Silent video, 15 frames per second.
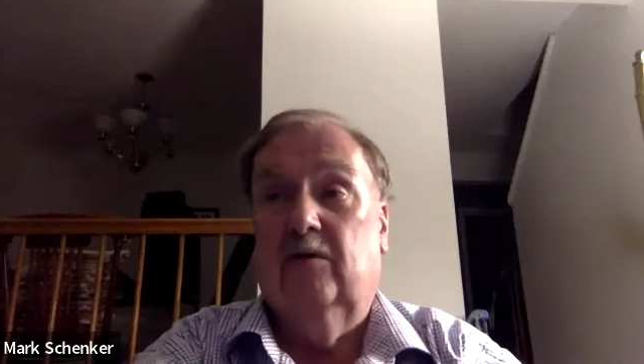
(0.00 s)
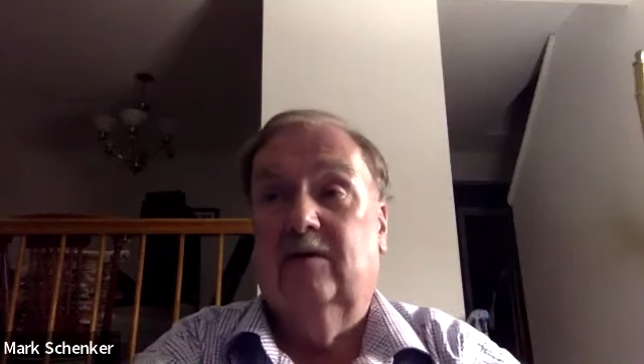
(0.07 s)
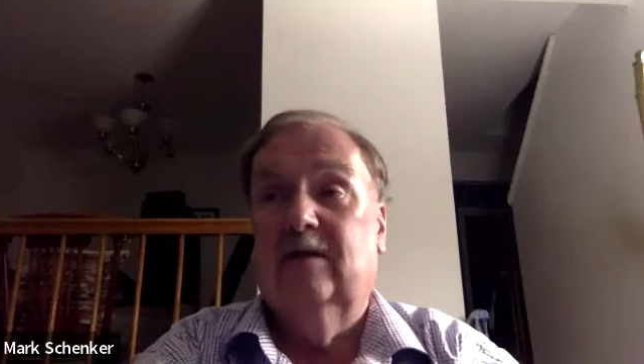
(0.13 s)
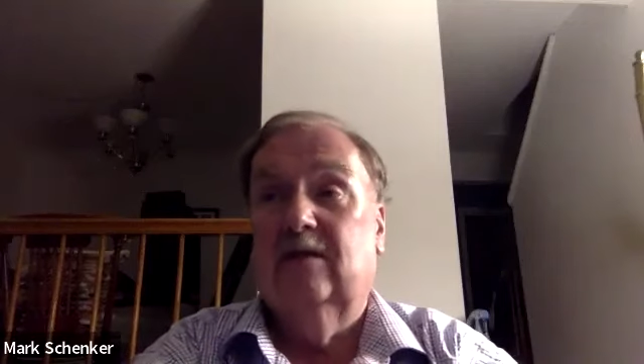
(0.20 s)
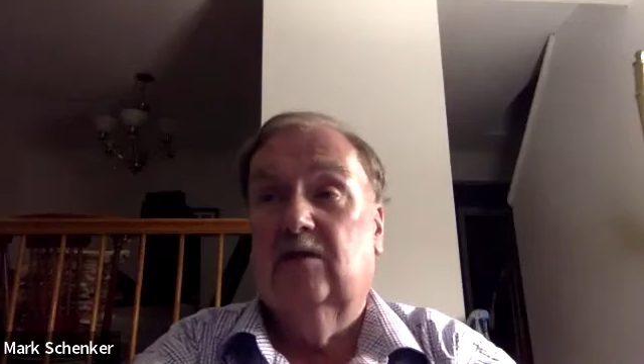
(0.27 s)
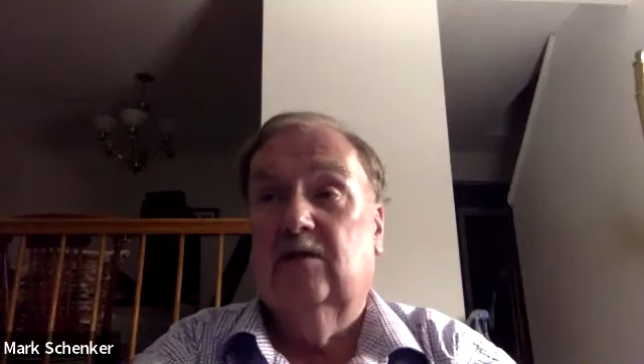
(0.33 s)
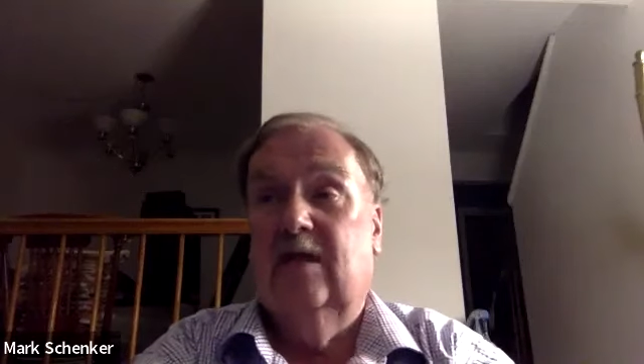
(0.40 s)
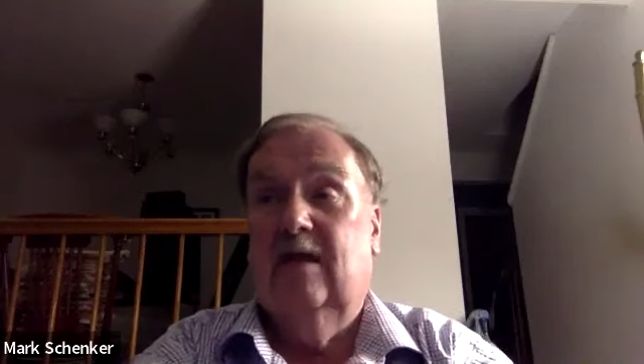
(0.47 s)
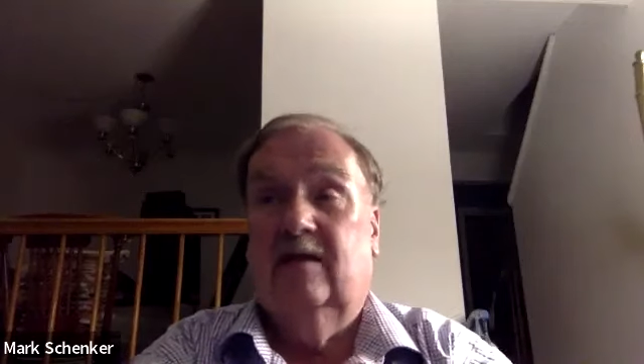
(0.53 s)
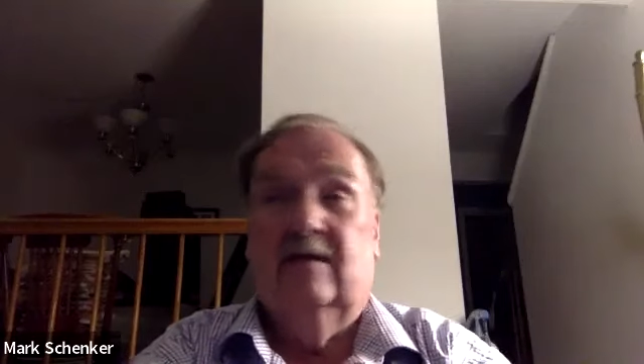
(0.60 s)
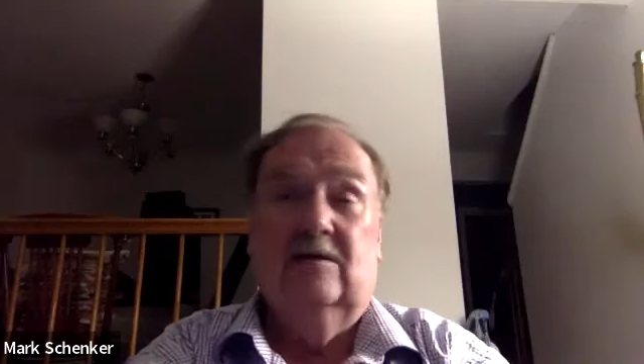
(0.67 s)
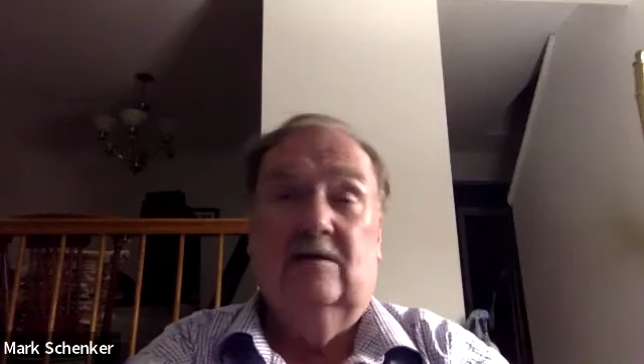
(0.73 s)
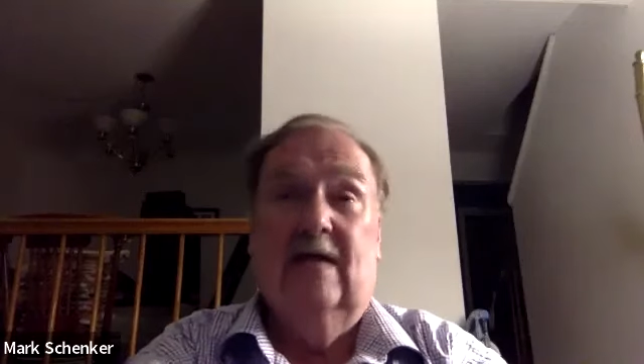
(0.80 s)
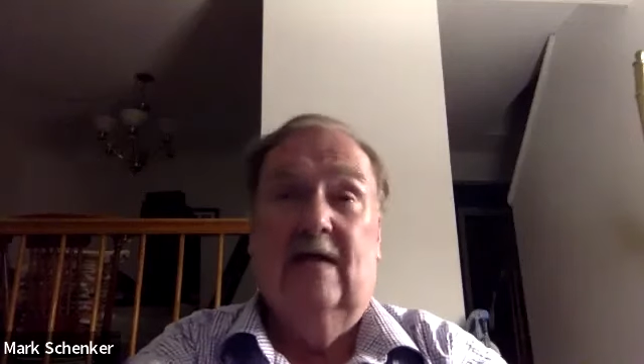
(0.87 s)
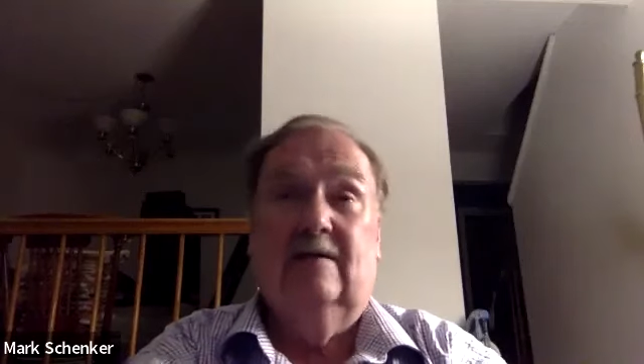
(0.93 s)

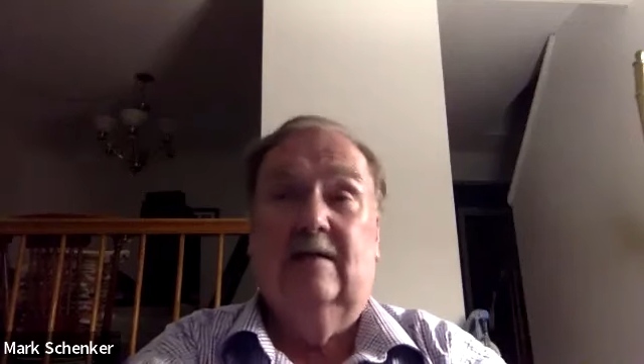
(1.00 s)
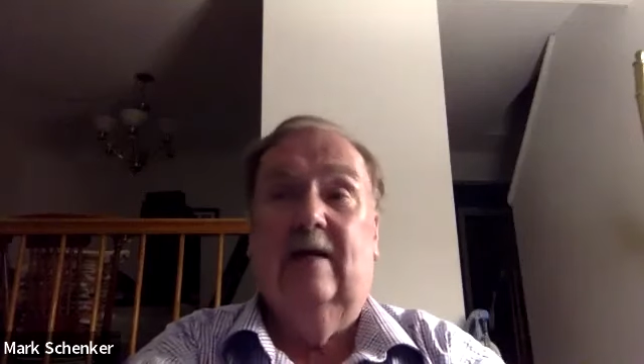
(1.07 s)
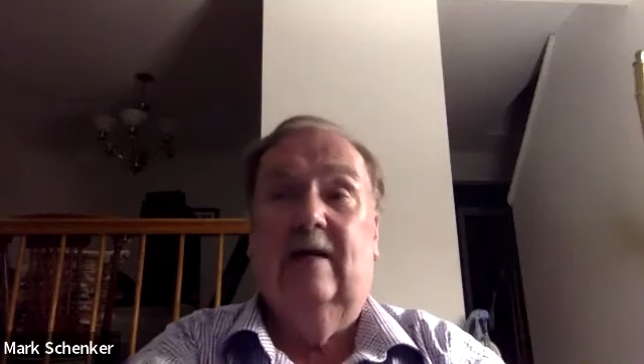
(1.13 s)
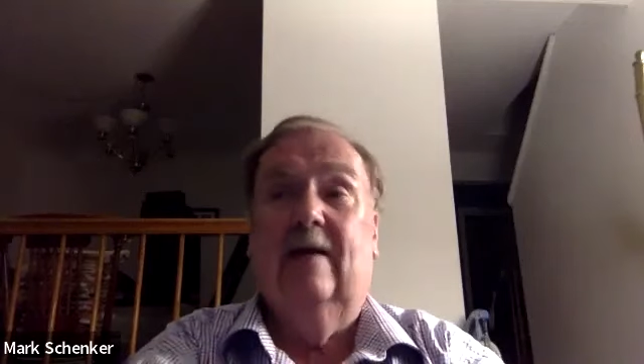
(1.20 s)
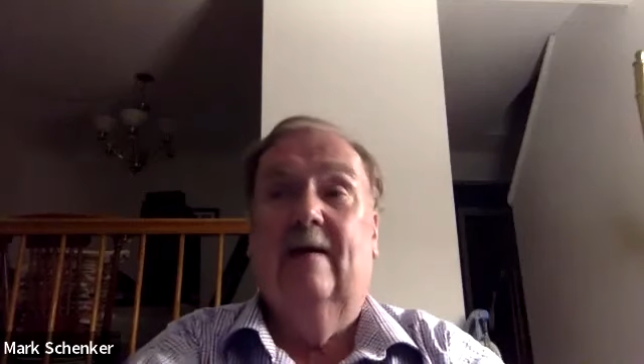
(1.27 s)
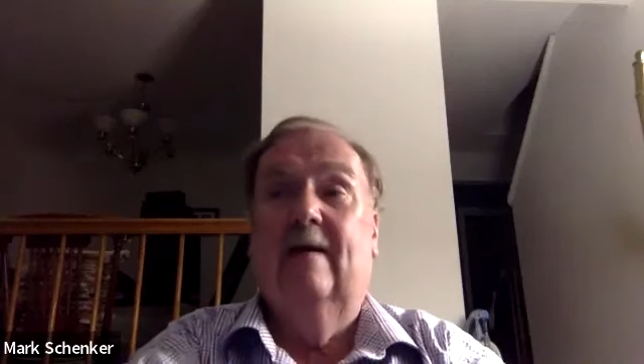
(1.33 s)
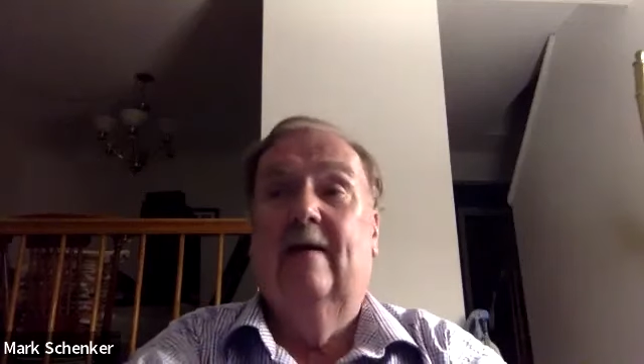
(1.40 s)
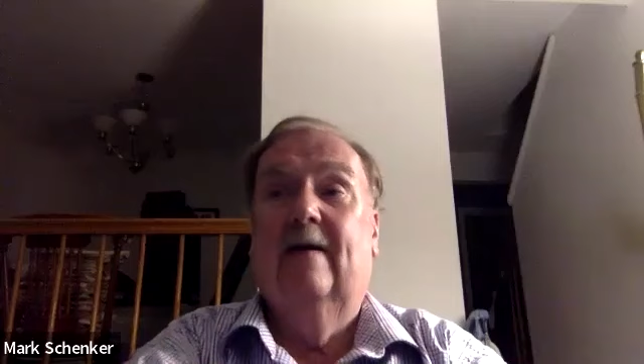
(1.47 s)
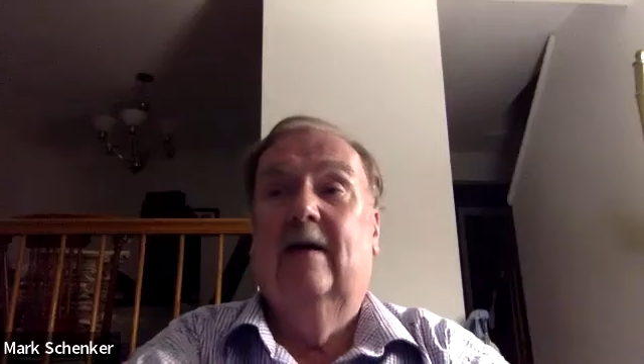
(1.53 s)
suggesting